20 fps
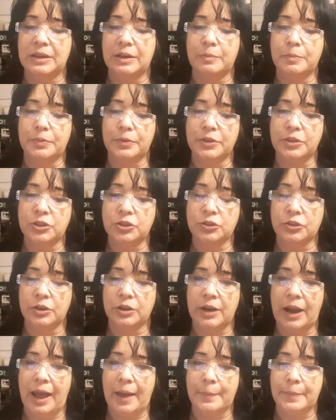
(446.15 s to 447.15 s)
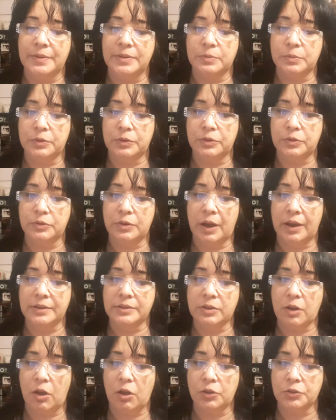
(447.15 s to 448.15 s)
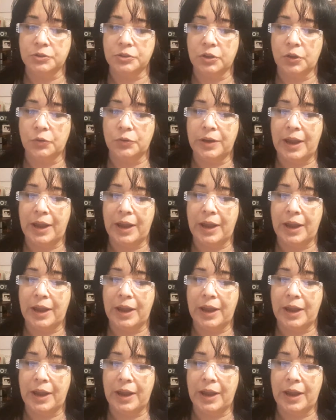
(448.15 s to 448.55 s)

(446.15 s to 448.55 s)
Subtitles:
and I'm pretty sure it happens with you guys also.